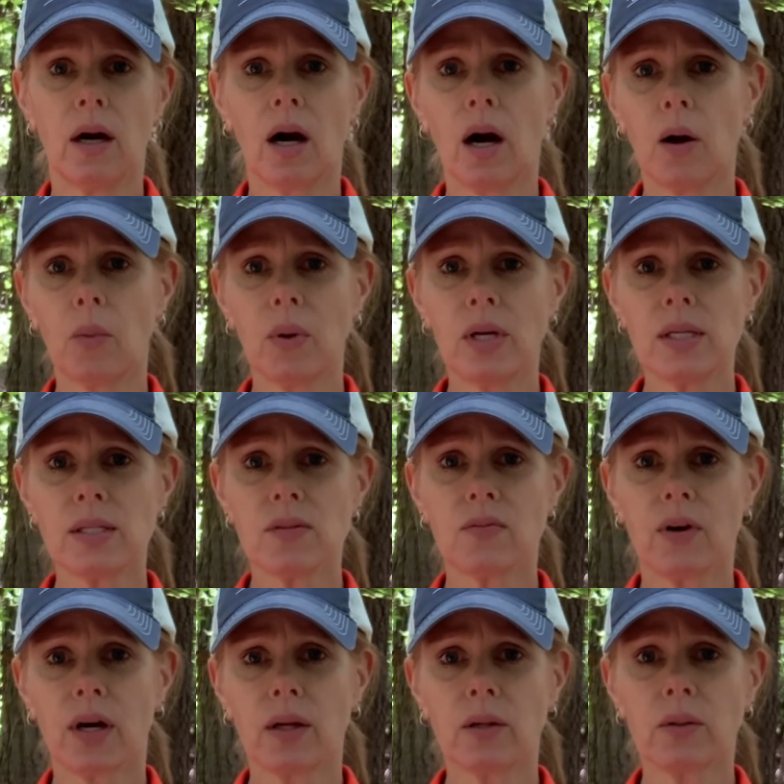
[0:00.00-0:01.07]
Always
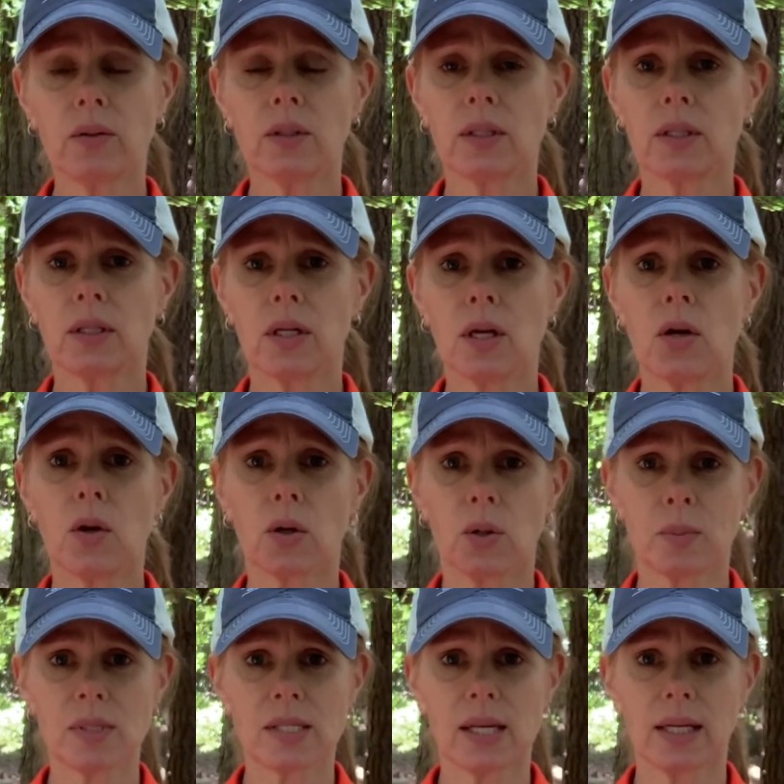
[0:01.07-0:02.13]
follow the
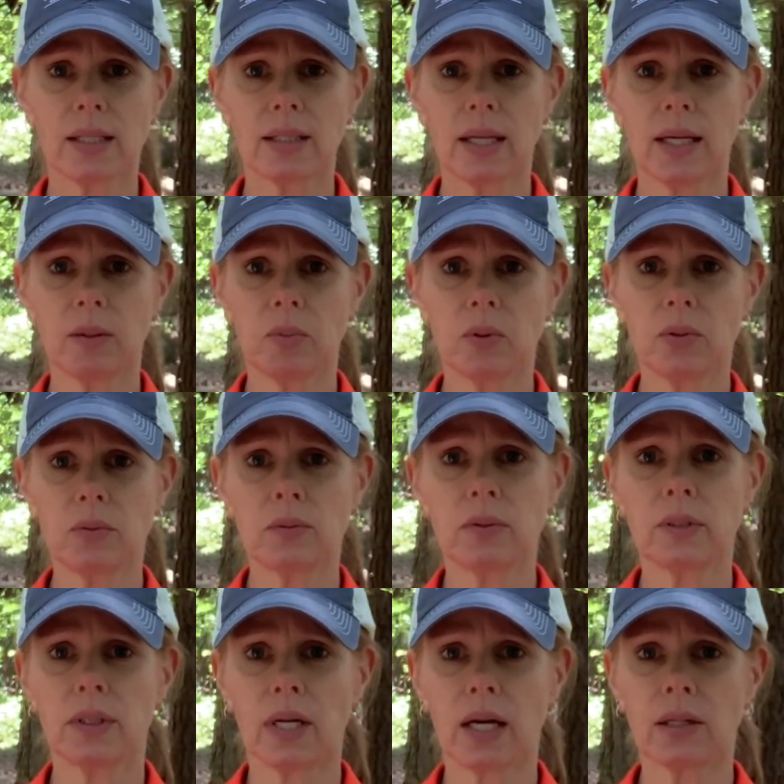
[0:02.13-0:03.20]
herbicide label,
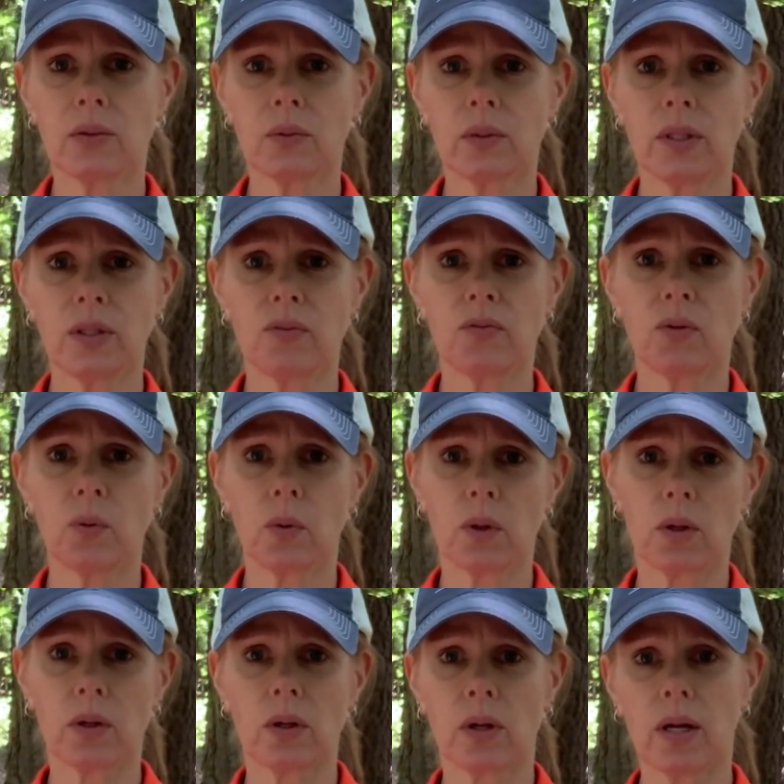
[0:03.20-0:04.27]
not only
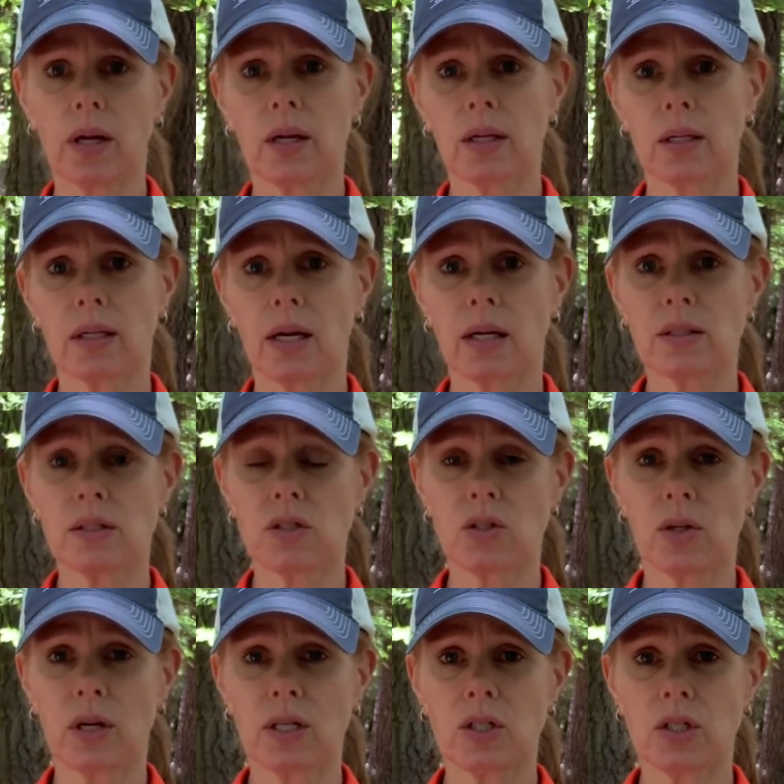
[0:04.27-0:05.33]
for
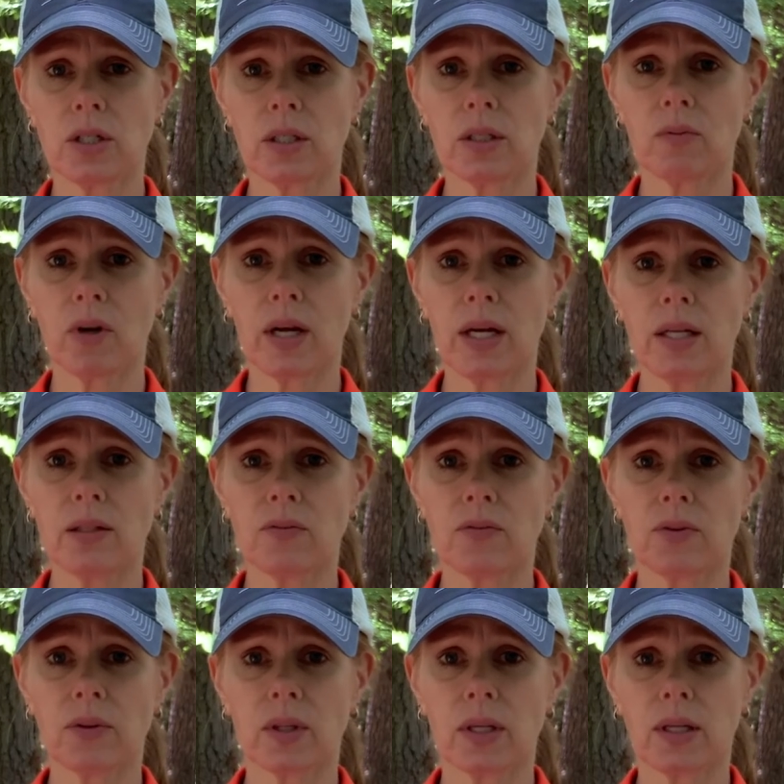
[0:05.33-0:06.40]
concentration rate
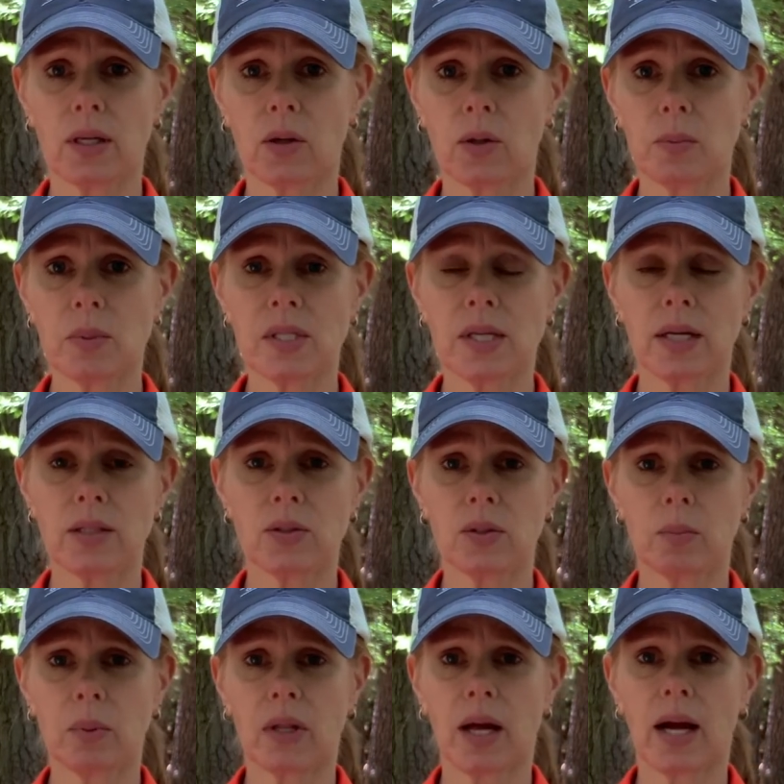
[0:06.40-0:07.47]
for the herbicide to
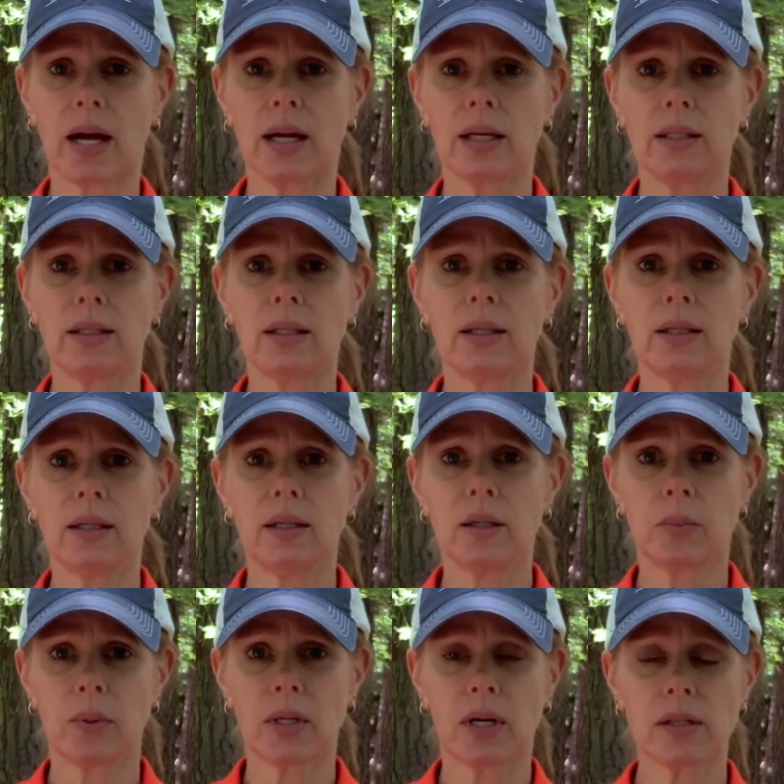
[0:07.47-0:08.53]
apply,
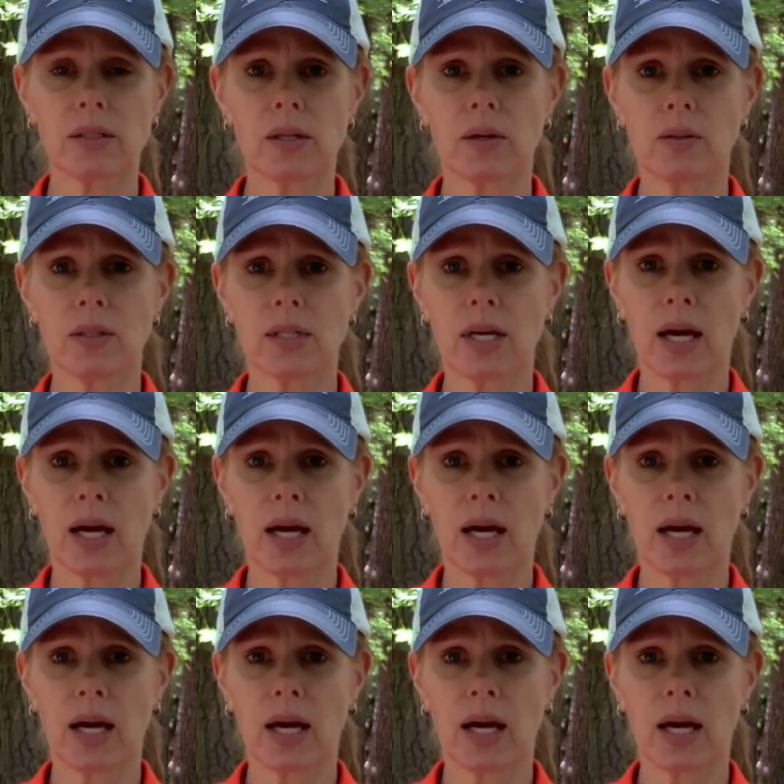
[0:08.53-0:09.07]
but also the